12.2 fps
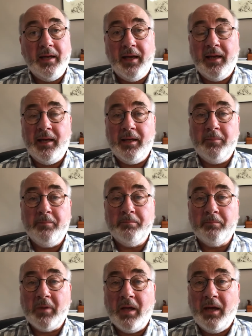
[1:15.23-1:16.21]

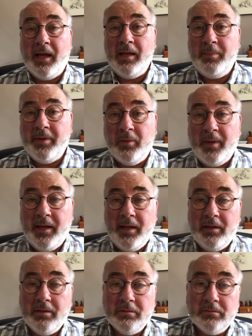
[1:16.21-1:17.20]
I'll be
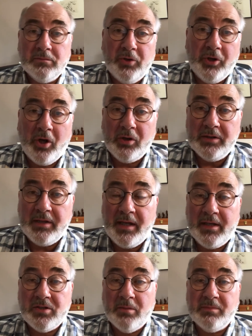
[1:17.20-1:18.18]
away on holiday
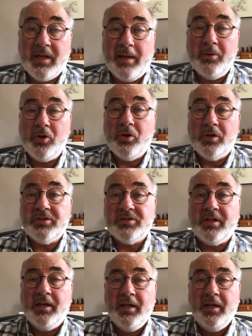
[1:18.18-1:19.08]
sometime in August,